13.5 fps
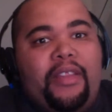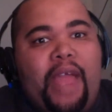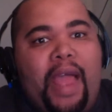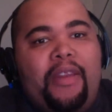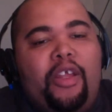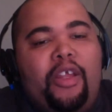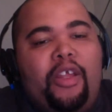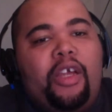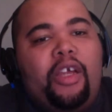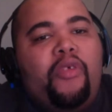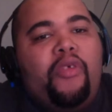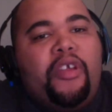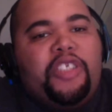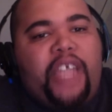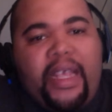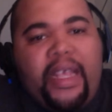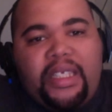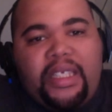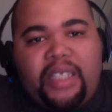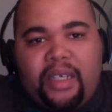And look who they're
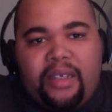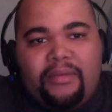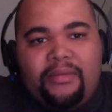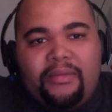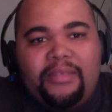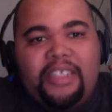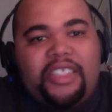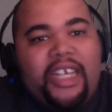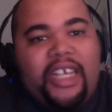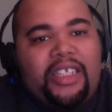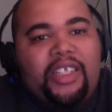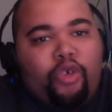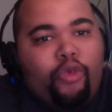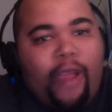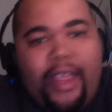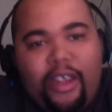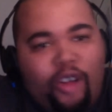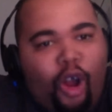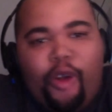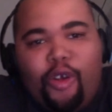chasing. They're chasing the
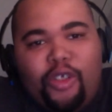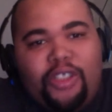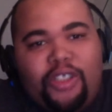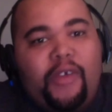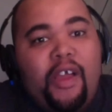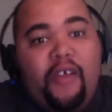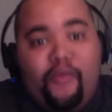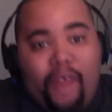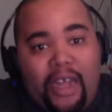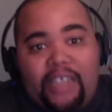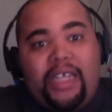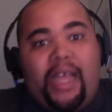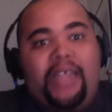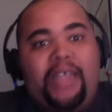great Cardinals franchise.